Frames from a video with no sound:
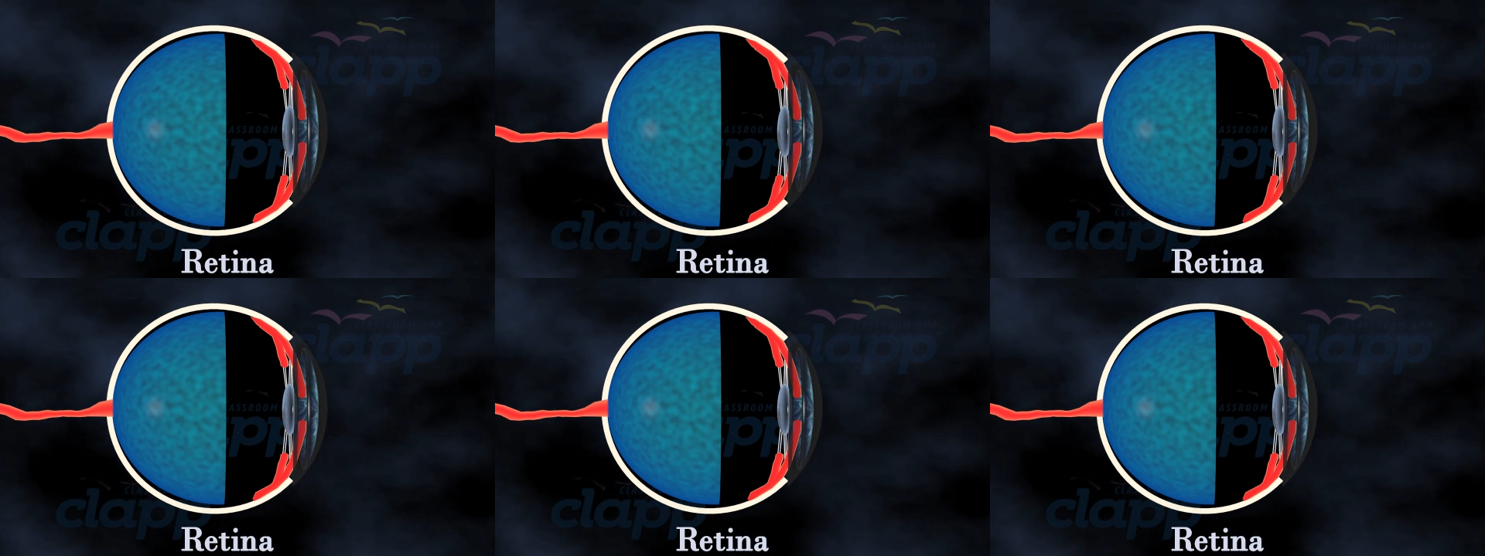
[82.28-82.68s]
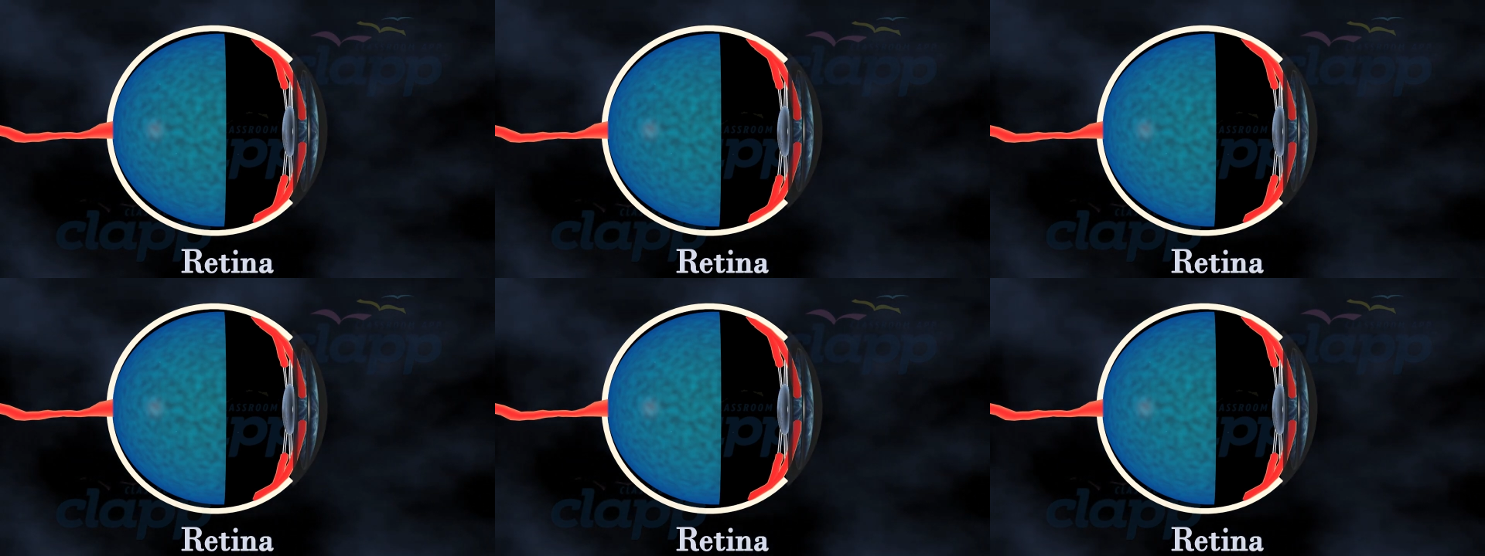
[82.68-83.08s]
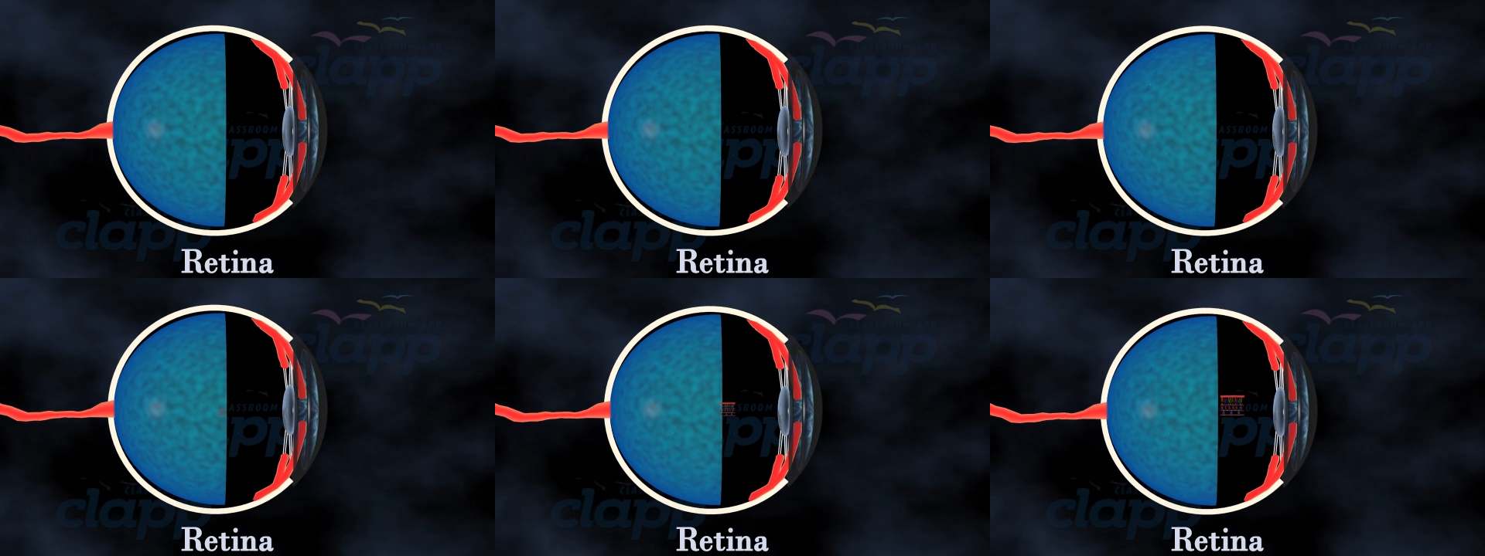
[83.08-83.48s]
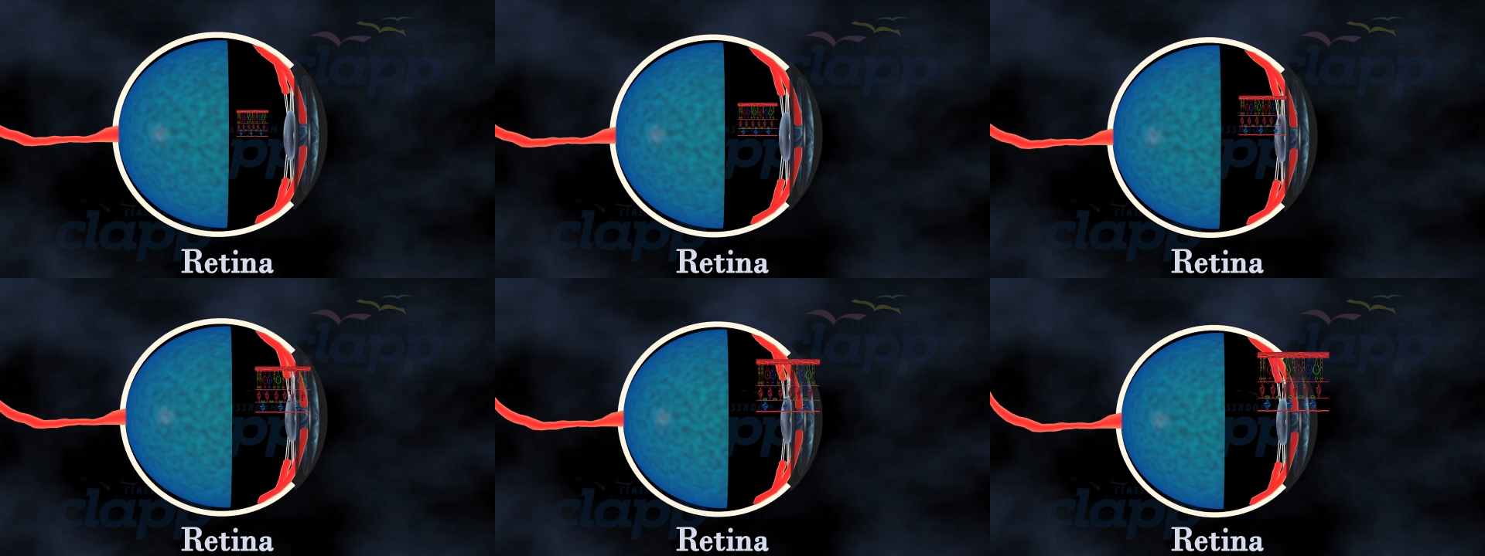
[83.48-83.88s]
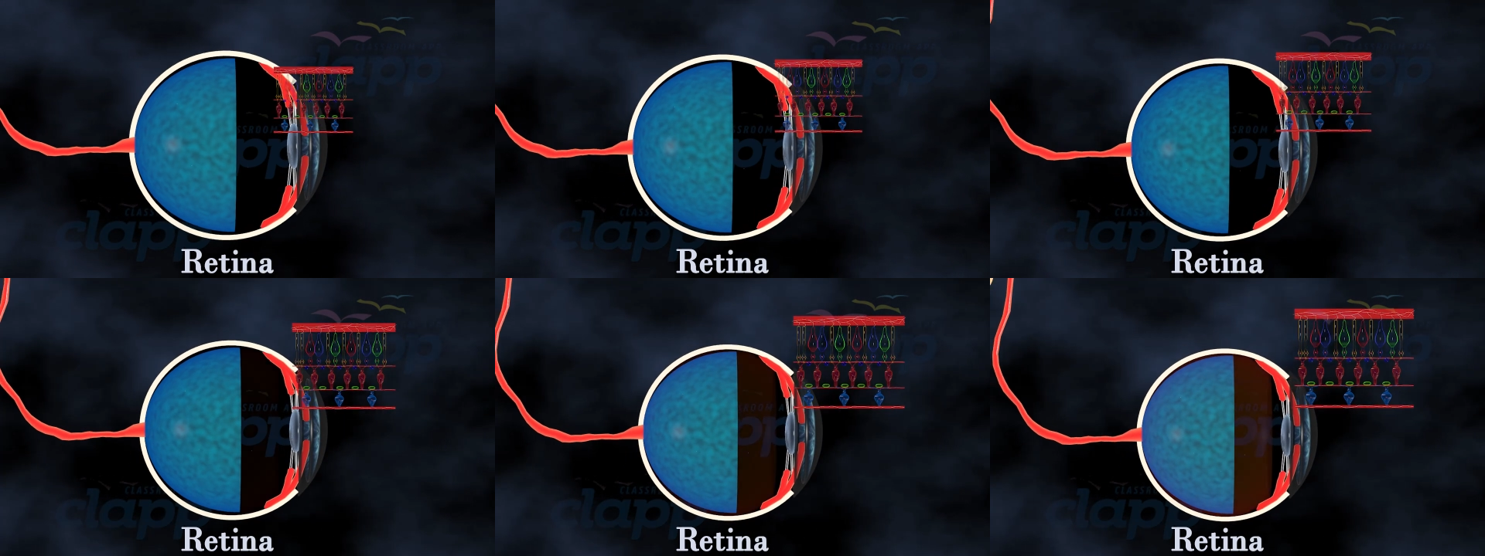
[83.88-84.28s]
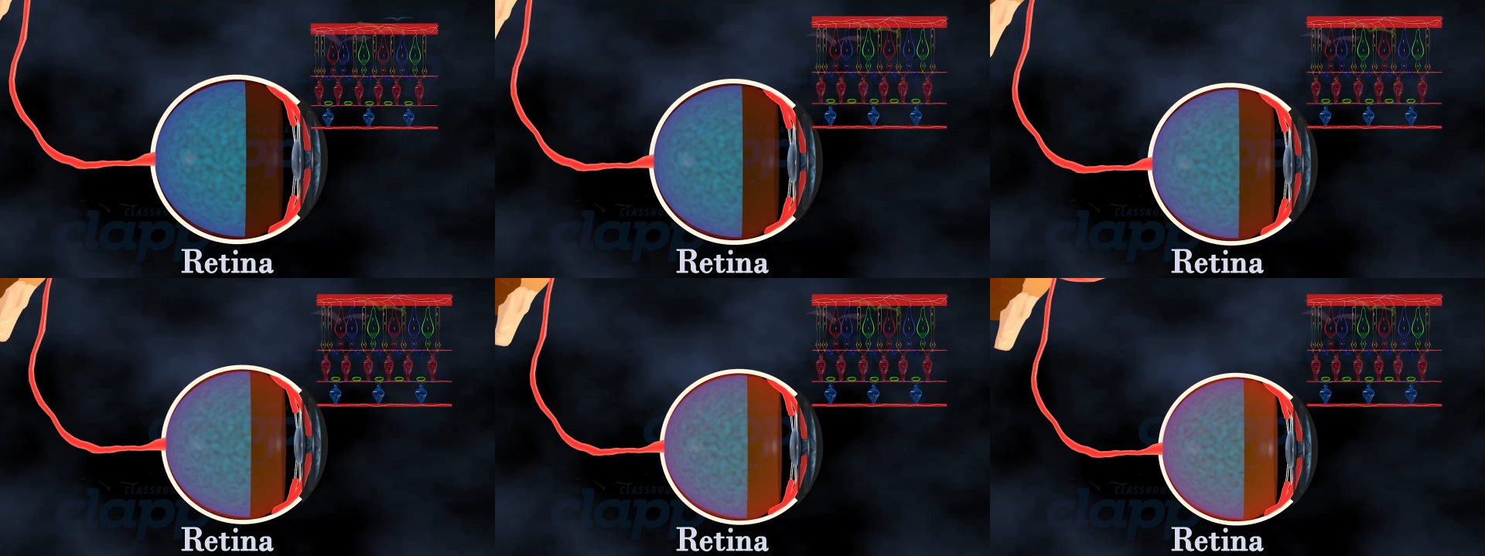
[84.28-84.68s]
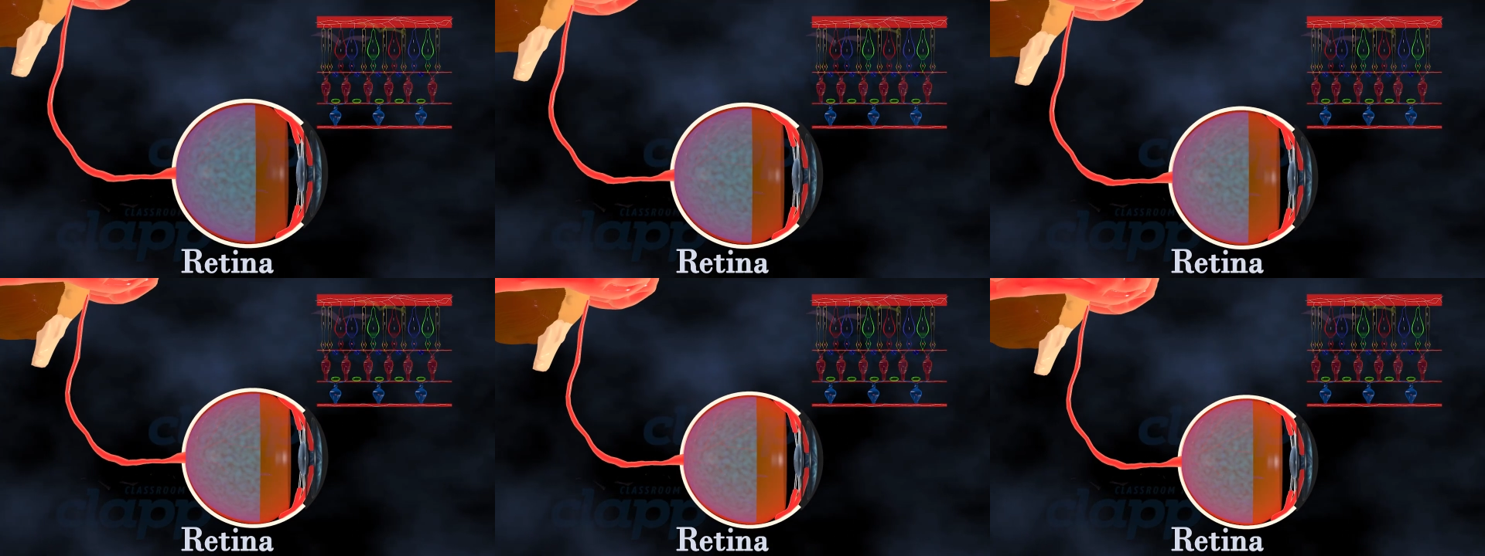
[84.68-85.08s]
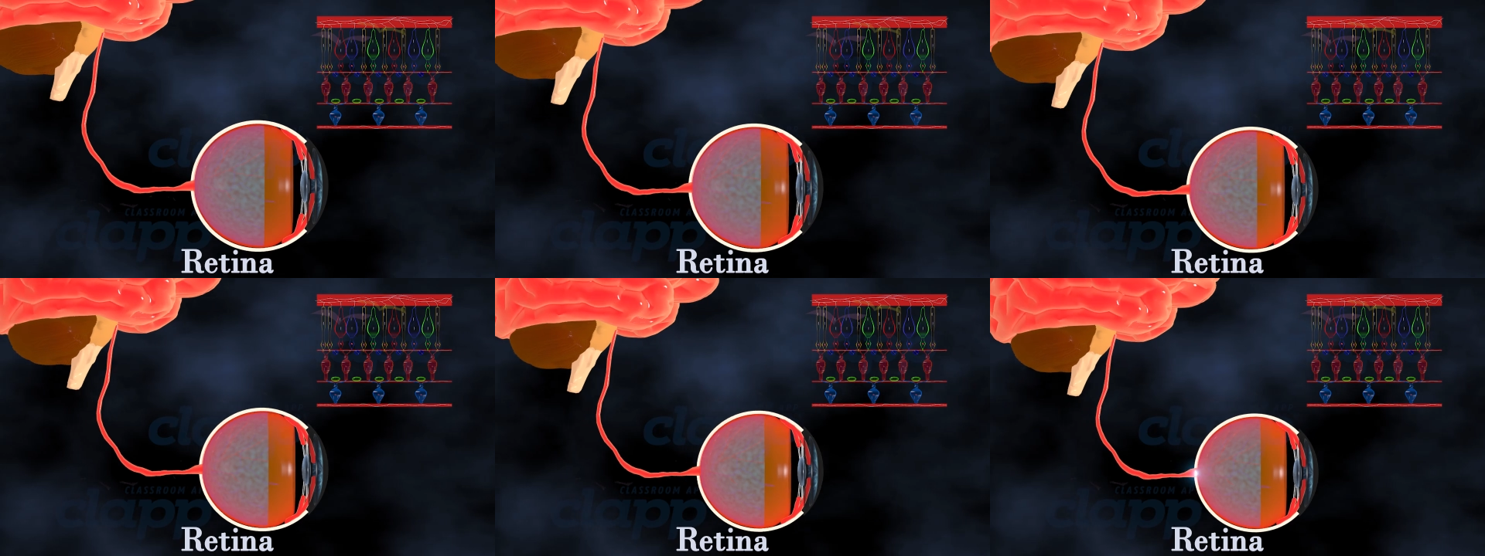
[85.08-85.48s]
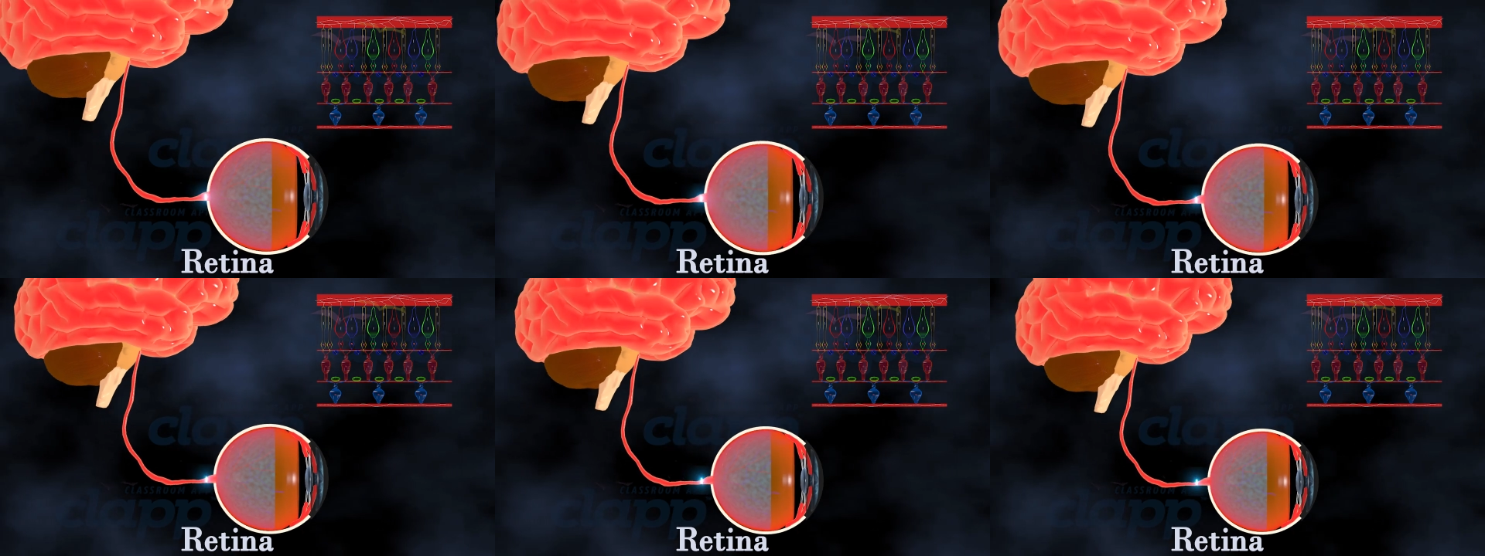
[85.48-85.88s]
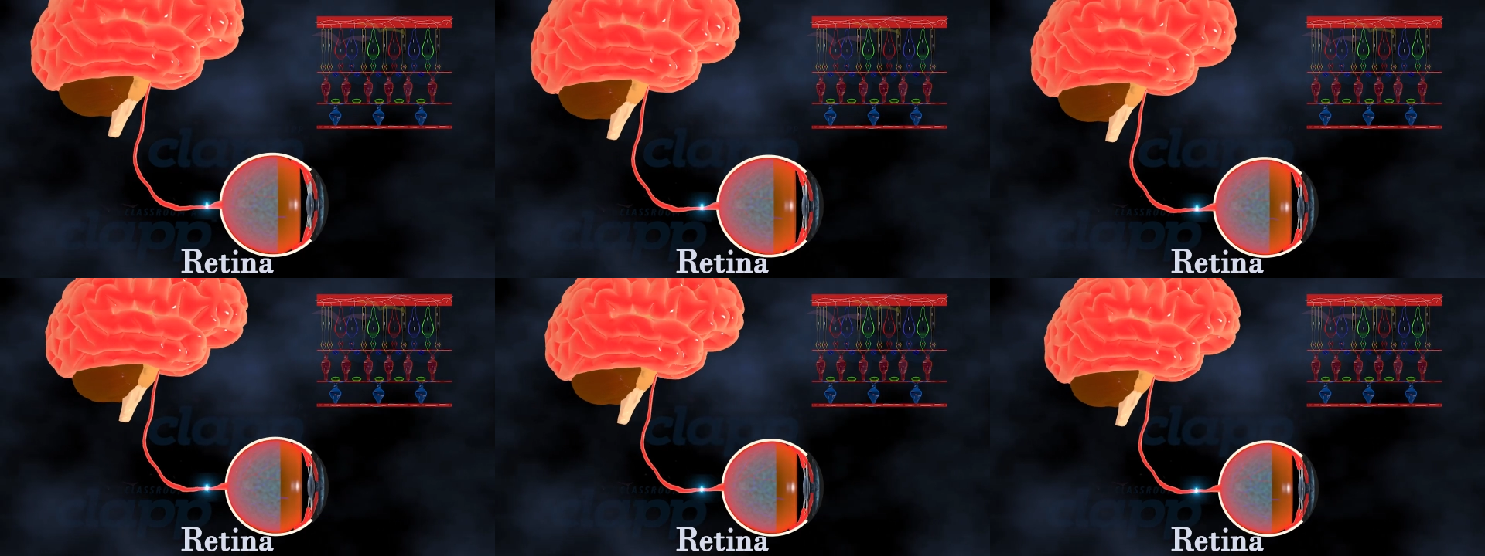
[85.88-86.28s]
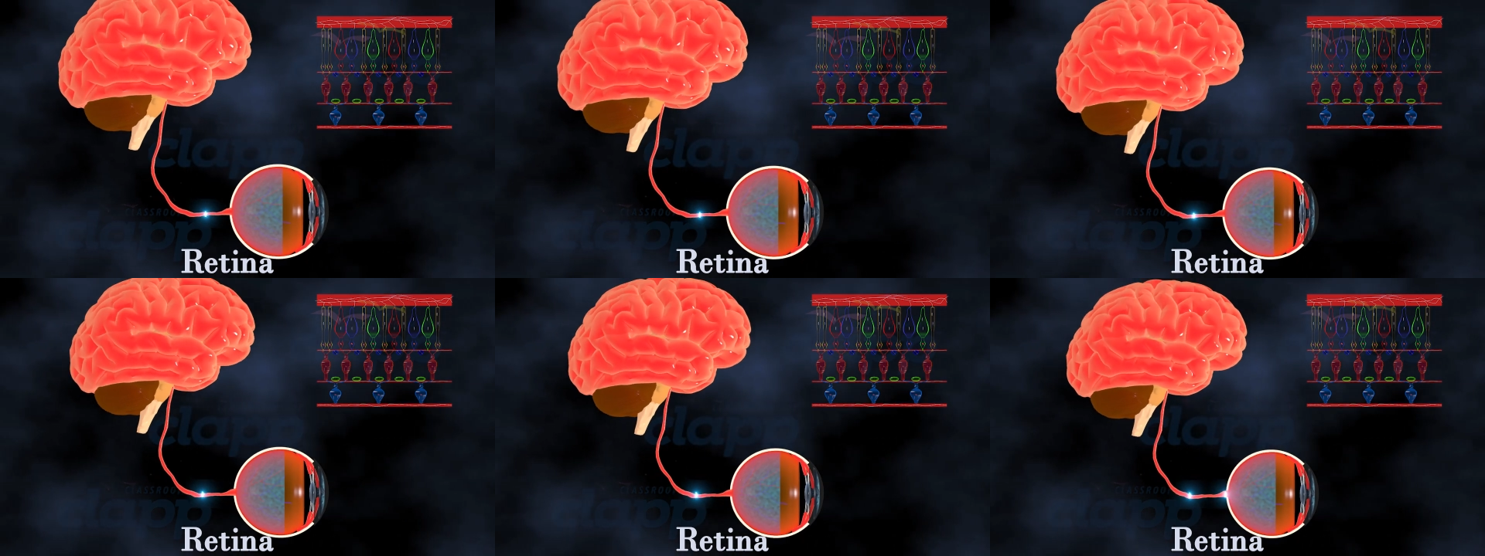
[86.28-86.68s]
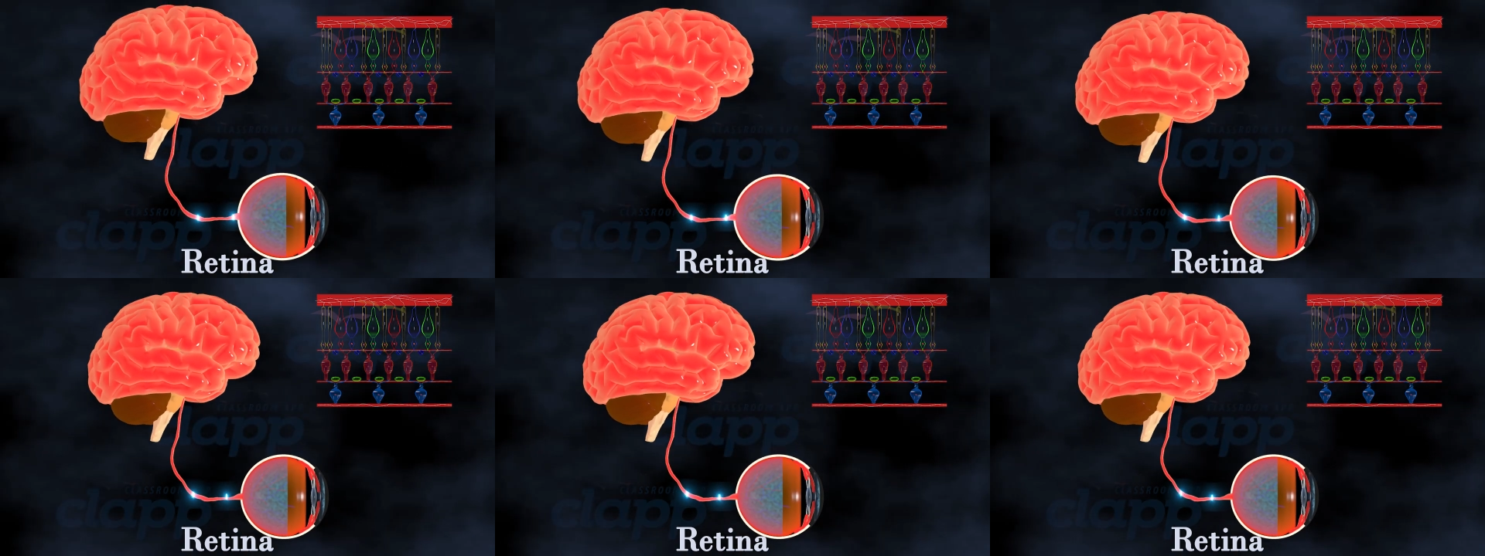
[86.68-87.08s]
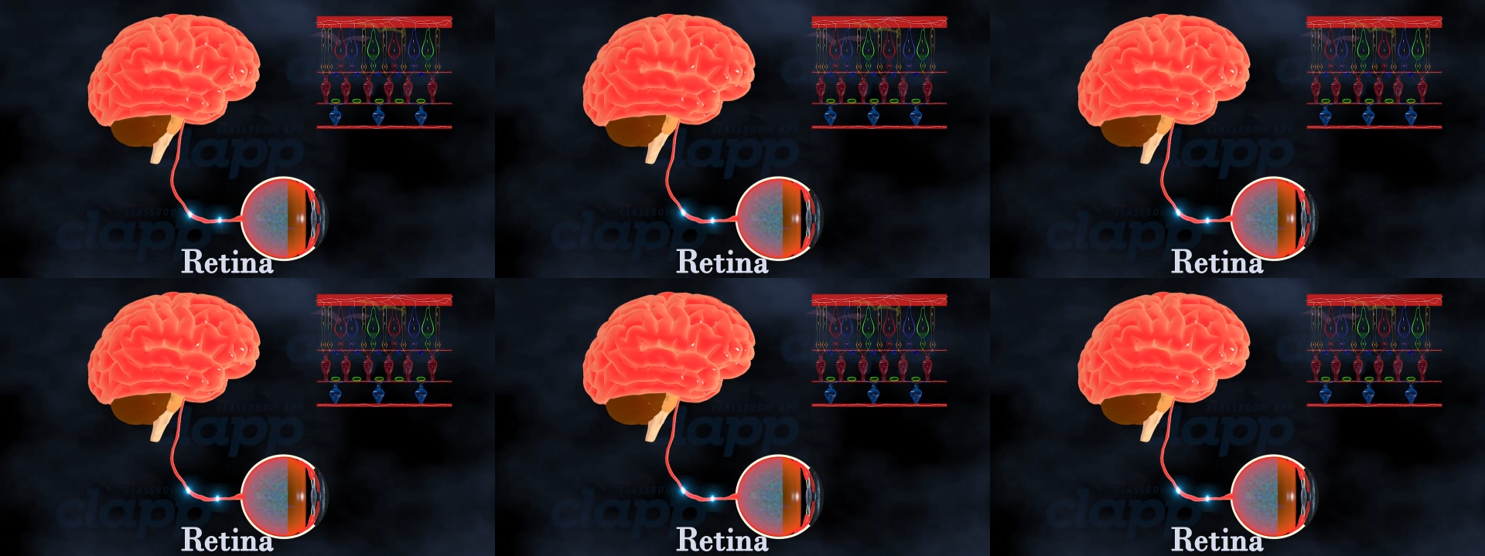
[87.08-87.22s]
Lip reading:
No face is visible, so there are no lips to read.